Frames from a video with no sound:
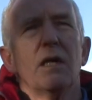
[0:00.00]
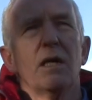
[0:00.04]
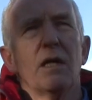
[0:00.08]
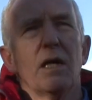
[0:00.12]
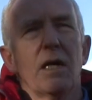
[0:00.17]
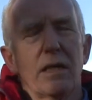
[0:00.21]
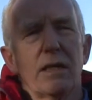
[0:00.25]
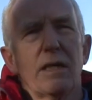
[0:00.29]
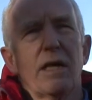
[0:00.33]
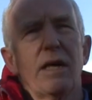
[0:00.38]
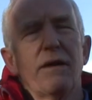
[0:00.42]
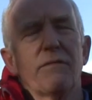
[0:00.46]

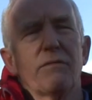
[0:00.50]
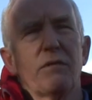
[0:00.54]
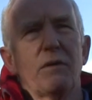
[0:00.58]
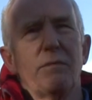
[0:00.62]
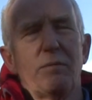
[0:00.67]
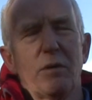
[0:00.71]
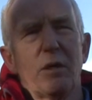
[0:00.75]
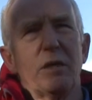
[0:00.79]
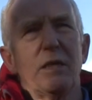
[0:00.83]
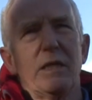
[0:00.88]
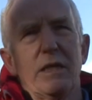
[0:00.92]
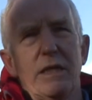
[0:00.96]
And
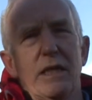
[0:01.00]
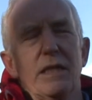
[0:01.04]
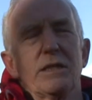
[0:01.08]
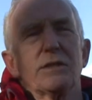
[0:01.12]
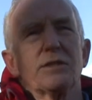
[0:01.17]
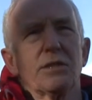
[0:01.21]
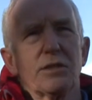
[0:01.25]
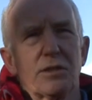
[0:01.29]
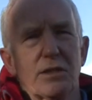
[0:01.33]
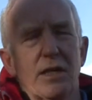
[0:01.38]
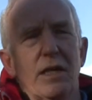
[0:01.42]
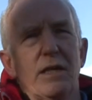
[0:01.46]
everybody gets
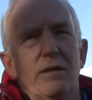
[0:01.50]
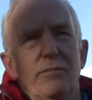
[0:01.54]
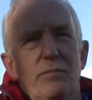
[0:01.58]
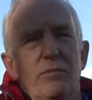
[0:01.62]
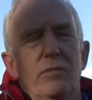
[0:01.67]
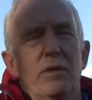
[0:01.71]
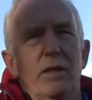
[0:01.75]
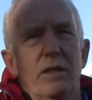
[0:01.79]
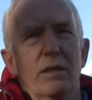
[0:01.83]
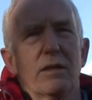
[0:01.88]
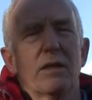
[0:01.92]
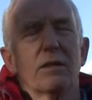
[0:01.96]
the same
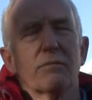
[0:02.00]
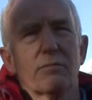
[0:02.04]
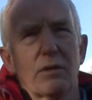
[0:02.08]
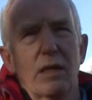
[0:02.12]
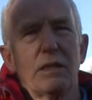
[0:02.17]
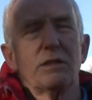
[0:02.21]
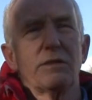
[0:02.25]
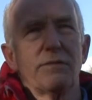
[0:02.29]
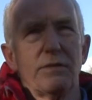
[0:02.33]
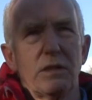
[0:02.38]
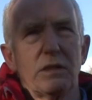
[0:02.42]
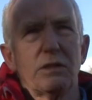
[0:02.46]

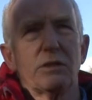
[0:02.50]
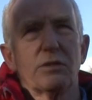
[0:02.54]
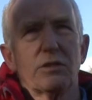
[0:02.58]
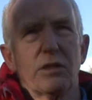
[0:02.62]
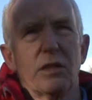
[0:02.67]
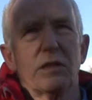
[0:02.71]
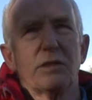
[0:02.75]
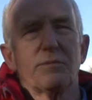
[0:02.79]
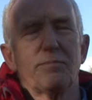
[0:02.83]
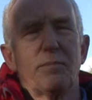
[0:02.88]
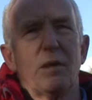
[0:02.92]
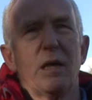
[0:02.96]
rate of
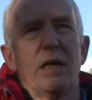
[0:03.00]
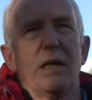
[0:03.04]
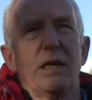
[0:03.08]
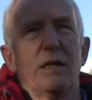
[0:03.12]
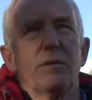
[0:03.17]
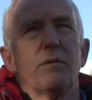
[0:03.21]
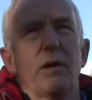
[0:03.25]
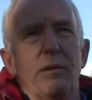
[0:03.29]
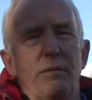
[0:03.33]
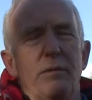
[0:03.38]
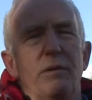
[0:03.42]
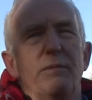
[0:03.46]
interest
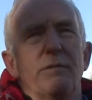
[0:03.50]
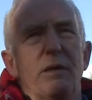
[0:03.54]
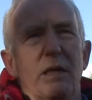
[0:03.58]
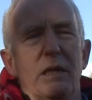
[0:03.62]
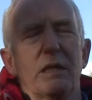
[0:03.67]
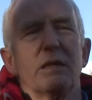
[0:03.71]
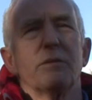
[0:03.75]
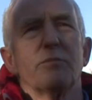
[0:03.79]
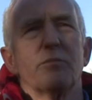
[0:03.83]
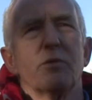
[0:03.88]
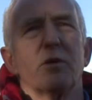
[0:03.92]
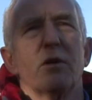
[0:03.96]
paid when we make
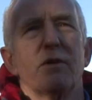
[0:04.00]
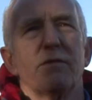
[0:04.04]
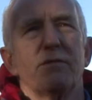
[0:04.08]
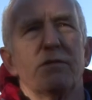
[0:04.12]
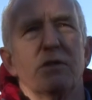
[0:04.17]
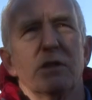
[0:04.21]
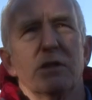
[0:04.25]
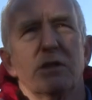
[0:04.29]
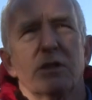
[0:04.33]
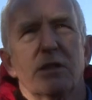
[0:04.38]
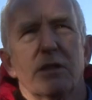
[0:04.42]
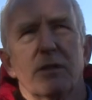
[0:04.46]
a
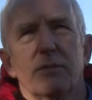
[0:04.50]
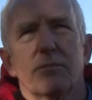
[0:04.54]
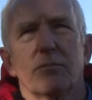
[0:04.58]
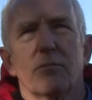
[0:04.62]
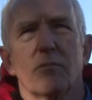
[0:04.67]
profit.